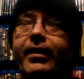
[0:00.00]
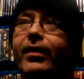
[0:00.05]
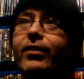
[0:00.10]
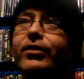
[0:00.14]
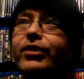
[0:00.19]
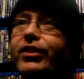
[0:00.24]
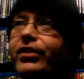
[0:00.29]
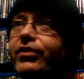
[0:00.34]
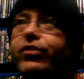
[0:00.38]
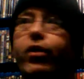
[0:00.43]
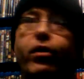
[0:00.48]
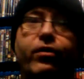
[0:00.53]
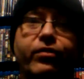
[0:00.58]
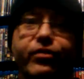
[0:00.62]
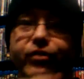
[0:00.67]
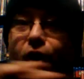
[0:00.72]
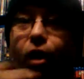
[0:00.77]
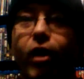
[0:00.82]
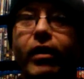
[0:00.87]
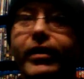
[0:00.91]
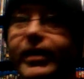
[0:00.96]
you know, she starts
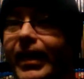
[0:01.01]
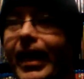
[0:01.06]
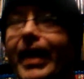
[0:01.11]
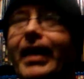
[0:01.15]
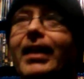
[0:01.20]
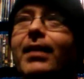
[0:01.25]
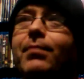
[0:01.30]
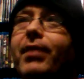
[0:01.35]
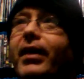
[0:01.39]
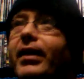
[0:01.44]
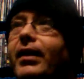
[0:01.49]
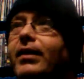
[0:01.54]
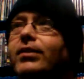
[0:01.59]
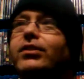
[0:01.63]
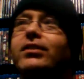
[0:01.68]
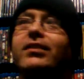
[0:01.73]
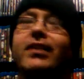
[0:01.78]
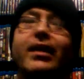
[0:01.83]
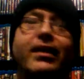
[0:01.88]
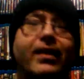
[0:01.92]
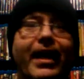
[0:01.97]
talking to anybody and
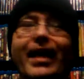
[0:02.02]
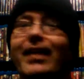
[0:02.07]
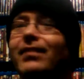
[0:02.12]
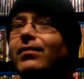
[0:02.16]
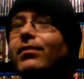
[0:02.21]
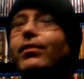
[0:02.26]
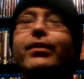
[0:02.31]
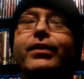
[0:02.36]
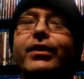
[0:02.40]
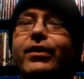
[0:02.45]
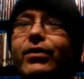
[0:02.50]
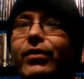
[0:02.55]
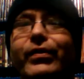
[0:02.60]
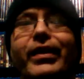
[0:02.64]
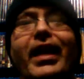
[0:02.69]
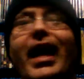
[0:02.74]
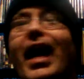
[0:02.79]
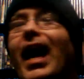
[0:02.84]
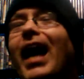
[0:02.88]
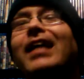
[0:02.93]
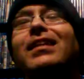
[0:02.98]
she's like, hey, look, you know,
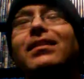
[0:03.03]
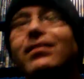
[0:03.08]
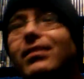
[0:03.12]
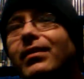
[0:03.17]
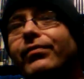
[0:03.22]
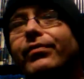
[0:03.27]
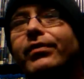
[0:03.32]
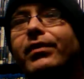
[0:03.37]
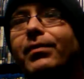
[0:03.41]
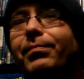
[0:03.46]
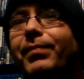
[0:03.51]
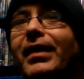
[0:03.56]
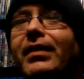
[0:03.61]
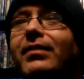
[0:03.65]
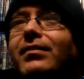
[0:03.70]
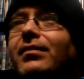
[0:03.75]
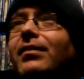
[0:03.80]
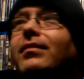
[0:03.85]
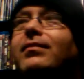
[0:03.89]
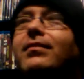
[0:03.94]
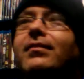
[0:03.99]
yeah, I delivered the
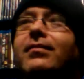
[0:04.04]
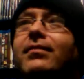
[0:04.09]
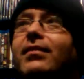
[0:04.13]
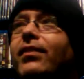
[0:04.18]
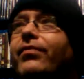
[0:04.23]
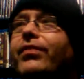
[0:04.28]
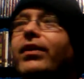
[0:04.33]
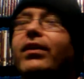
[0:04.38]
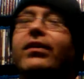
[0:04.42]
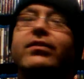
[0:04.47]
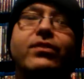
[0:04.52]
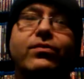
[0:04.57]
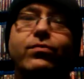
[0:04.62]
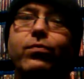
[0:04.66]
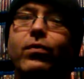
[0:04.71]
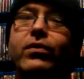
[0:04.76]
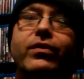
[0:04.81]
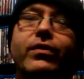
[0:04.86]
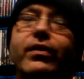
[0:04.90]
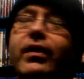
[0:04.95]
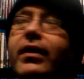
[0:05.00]
pizzas and stuff. You know, I just
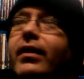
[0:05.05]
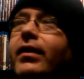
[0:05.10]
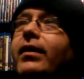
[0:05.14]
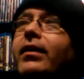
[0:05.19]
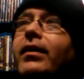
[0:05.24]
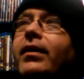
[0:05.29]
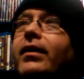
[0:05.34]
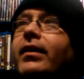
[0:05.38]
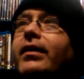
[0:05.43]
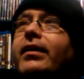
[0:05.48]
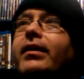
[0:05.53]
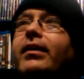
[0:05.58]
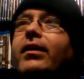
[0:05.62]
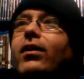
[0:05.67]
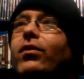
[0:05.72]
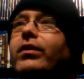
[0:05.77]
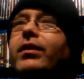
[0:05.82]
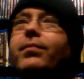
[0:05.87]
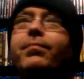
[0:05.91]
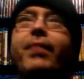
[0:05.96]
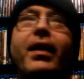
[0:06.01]
wondered, you
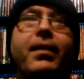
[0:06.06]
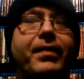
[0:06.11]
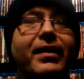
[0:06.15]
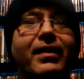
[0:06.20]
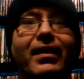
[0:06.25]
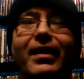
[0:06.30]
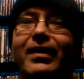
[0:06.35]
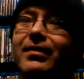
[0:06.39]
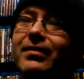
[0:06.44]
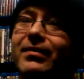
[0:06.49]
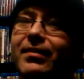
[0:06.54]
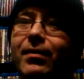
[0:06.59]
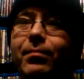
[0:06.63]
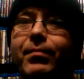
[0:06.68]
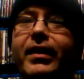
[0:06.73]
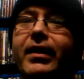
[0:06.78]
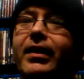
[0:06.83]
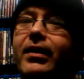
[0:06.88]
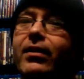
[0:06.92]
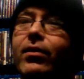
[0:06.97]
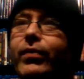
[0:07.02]
know, could maybe like
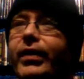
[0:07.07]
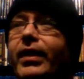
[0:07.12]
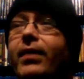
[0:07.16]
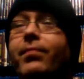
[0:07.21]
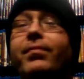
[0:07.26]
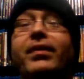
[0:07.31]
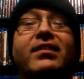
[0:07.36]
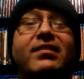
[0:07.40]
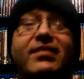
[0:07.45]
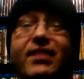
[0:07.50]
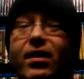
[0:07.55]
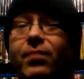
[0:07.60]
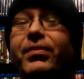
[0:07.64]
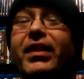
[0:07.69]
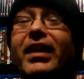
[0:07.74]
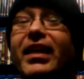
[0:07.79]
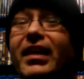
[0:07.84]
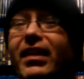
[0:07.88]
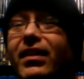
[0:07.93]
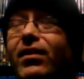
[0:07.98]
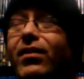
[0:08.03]
somebody, you know, give me
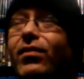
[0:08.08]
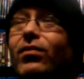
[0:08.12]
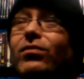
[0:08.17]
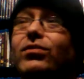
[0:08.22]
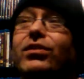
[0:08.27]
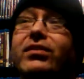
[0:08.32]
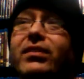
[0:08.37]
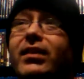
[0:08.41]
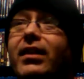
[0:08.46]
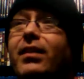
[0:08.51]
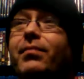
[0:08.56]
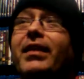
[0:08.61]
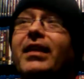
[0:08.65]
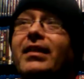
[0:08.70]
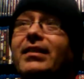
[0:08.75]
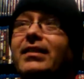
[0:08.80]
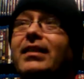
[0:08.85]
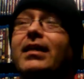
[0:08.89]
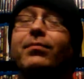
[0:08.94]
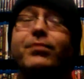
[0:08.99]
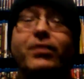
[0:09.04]
something, you know, just give me
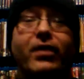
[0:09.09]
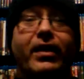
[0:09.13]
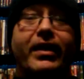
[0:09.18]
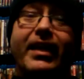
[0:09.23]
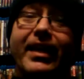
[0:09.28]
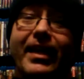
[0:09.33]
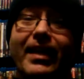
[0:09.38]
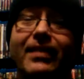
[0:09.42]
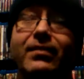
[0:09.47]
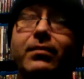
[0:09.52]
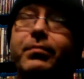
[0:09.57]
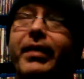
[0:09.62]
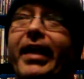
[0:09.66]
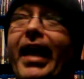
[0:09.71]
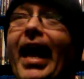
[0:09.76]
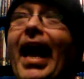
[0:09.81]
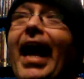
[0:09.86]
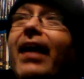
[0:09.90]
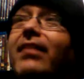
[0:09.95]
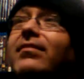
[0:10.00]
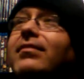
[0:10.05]
a tip so I could get some
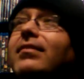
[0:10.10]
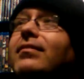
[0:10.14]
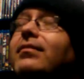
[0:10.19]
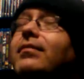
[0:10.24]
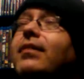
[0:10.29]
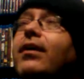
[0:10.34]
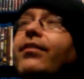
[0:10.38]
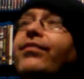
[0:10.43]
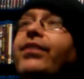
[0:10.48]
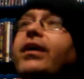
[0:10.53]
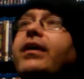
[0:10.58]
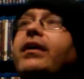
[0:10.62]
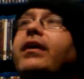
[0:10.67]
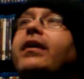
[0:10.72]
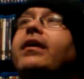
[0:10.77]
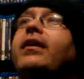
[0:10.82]
gas and stuff.